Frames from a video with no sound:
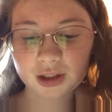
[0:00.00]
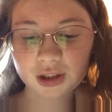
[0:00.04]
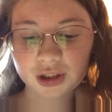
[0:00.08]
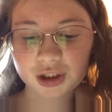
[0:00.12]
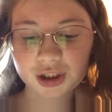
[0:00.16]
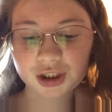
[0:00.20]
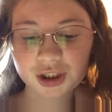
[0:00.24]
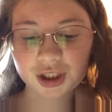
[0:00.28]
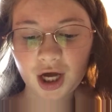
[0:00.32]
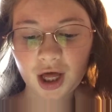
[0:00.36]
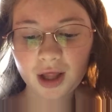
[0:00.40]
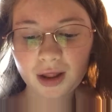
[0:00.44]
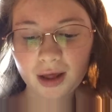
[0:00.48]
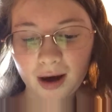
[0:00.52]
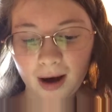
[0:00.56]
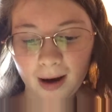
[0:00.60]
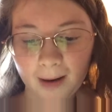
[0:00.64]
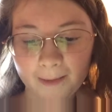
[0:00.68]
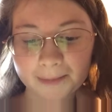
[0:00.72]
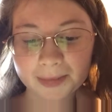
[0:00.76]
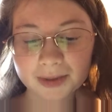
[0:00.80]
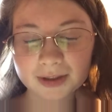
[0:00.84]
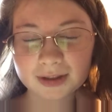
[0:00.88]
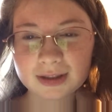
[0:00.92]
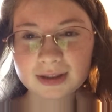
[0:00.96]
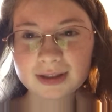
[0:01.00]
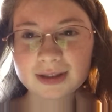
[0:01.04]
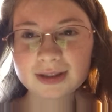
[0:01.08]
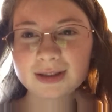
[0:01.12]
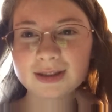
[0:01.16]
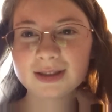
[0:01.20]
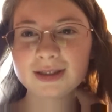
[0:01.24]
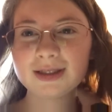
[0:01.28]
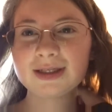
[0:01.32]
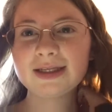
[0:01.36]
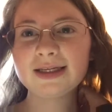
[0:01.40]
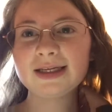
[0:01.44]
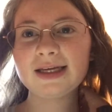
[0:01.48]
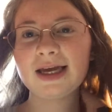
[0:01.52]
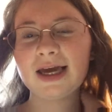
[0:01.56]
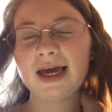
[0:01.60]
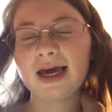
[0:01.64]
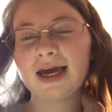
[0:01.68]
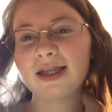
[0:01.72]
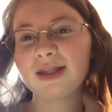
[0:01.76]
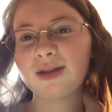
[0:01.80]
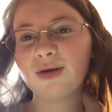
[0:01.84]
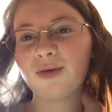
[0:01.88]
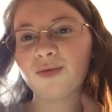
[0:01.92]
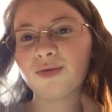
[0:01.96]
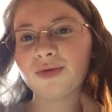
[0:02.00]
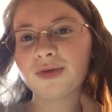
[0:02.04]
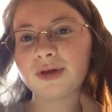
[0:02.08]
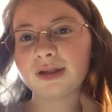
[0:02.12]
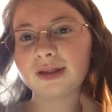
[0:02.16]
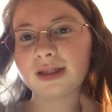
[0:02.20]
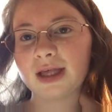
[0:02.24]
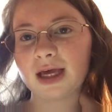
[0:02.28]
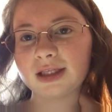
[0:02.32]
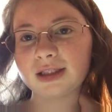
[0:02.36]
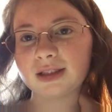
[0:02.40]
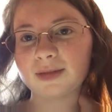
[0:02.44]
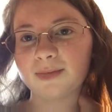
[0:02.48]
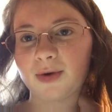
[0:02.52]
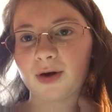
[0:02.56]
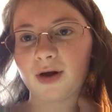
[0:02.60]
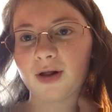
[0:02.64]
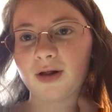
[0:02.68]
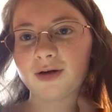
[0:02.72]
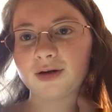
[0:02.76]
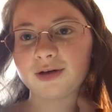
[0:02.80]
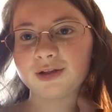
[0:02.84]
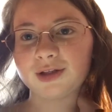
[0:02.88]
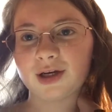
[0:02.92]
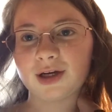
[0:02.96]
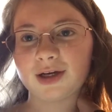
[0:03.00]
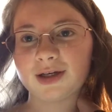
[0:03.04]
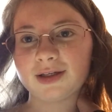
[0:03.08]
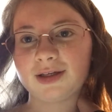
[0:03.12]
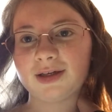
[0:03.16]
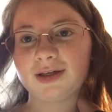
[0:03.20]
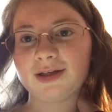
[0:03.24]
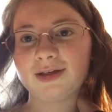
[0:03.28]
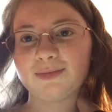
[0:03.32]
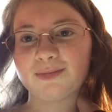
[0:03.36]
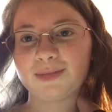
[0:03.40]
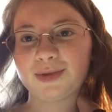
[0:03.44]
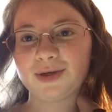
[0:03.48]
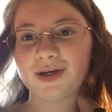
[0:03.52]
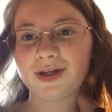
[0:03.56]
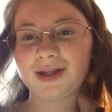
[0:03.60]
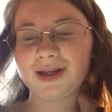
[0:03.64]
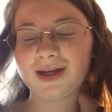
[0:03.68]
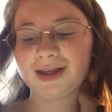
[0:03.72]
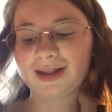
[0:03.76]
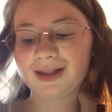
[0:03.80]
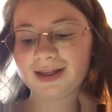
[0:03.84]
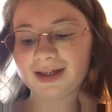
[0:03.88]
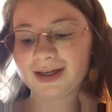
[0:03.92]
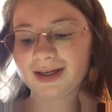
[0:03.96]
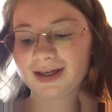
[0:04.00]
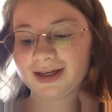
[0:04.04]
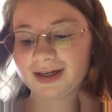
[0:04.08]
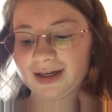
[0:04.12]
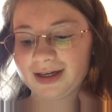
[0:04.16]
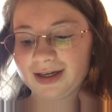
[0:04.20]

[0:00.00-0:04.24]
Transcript: Shut up. Yeah, I don't think that's apologizing, Pudding.